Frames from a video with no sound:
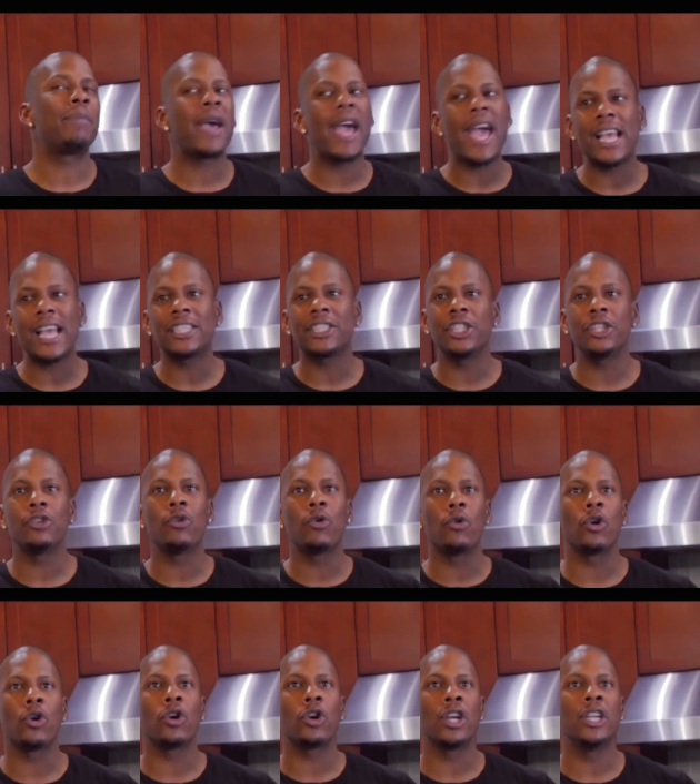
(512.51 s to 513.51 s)
Like that
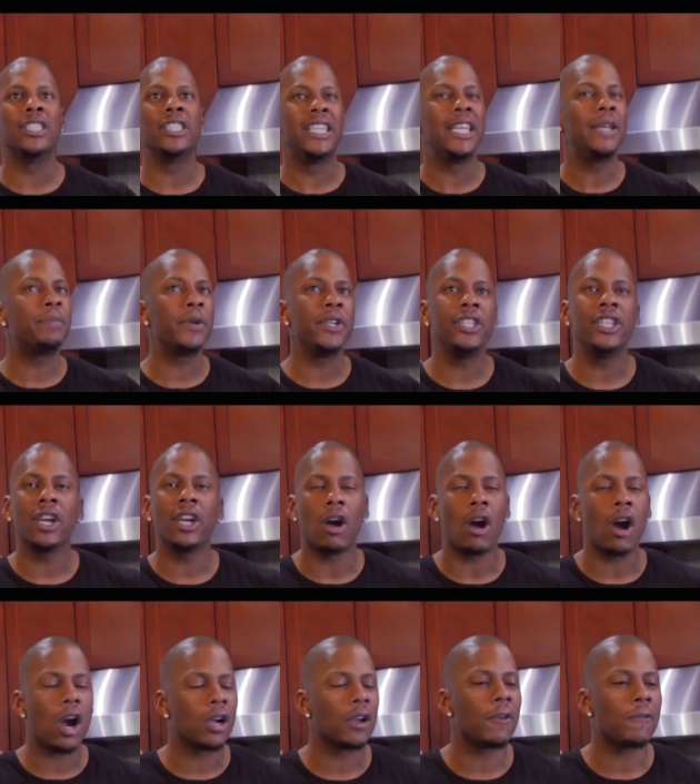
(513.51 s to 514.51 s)
passion or deep
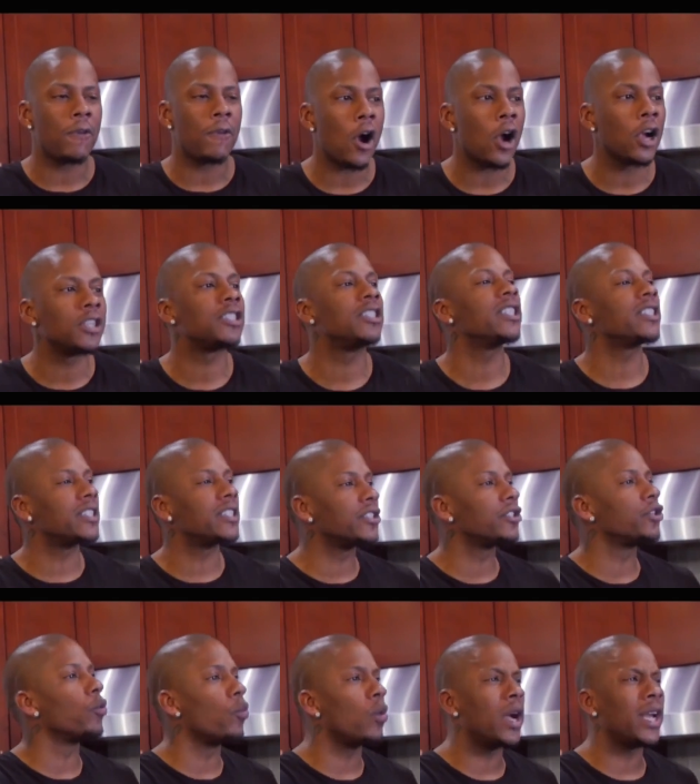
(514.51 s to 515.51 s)
in your heart of hearts,
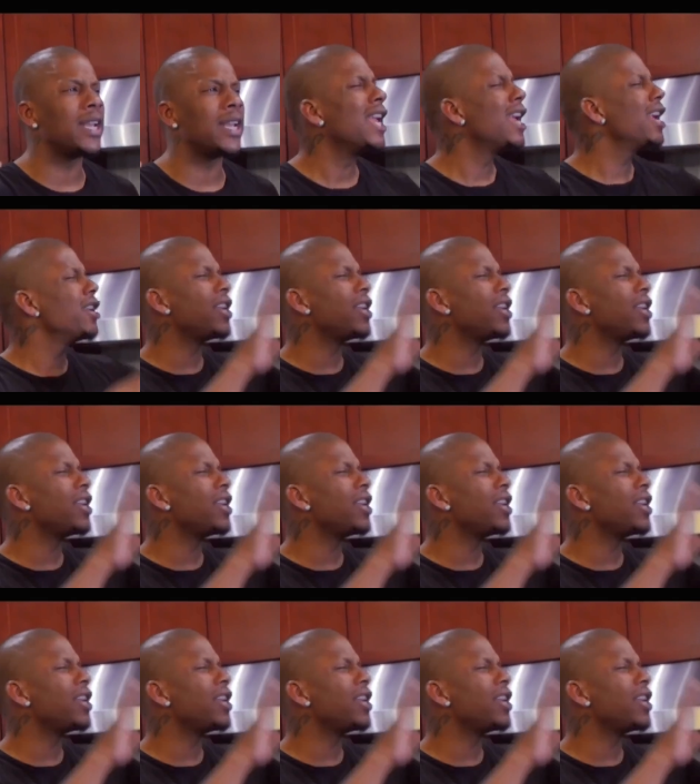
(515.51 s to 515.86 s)
this is the